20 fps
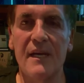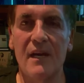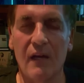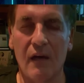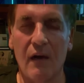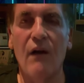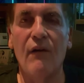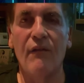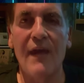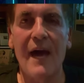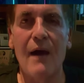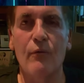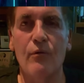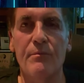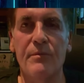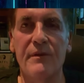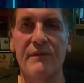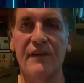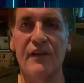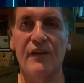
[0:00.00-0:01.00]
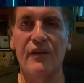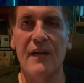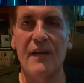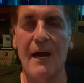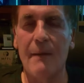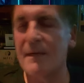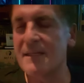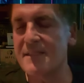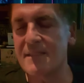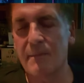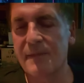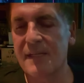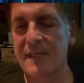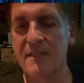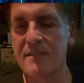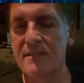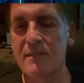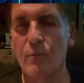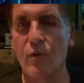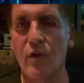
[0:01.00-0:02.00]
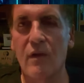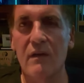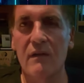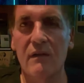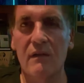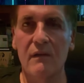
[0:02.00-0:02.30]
And all that will be figured out by some kid somewhere.